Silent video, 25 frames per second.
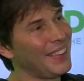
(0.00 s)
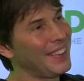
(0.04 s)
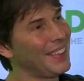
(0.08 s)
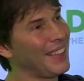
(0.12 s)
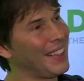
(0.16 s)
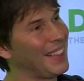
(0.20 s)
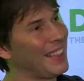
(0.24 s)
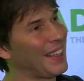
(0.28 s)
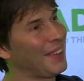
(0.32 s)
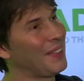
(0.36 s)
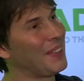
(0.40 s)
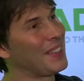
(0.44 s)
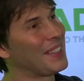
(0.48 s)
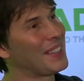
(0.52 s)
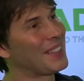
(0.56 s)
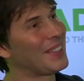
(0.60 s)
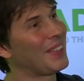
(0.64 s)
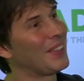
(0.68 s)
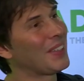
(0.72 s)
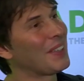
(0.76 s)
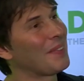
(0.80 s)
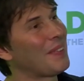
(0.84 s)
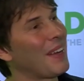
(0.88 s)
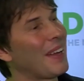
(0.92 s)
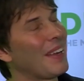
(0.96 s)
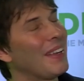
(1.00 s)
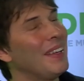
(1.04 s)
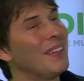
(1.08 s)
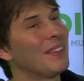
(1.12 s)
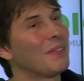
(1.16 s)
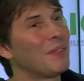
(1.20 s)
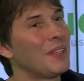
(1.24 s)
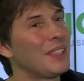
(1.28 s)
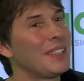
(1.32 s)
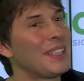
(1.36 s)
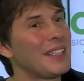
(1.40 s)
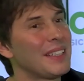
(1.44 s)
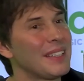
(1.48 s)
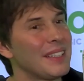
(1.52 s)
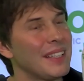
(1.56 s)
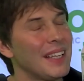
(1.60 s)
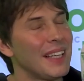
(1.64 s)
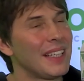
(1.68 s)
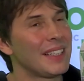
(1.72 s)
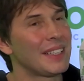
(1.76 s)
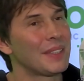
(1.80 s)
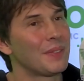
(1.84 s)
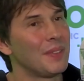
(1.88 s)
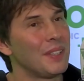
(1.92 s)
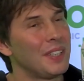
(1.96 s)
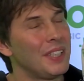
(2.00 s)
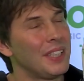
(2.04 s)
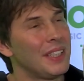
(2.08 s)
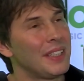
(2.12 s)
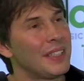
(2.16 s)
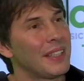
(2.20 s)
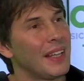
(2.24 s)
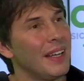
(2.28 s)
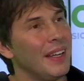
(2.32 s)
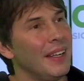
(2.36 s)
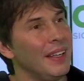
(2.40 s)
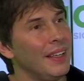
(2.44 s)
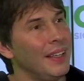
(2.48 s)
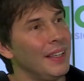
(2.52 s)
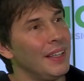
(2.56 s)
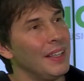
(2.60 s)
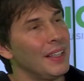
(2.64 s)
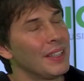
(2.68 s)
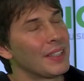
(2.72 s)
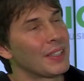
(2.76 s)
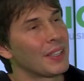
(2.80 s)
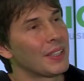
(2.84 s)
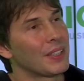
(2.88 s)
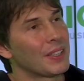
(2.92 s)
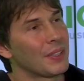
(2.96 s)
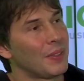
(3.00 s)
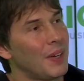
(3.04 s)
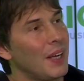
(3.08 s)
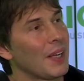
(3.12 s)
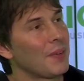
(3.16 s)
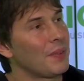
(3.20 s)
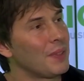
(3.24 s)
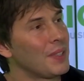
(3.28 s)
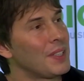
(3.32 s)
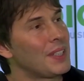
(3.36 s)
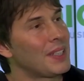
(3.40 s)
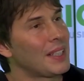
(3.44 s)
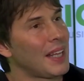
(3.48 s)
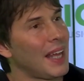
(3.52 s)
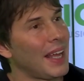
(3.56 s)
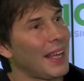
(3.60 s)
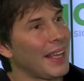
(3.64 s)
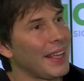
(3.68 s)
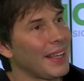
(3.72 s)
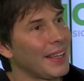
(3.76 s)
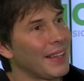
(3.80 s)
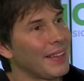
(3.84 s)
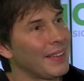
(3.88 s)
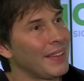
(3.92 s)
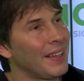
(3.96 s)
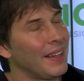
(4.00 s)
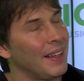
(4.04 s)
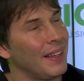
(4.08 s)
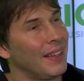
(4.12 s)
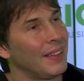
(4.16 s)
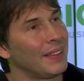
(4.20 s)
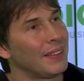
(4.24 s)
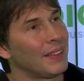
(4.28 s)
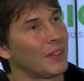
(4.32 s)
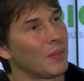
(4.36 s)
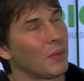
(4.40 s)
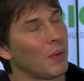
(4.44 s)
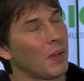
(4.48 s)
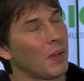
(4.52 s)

earlier. Insight. Which is this, which is that. So I would say that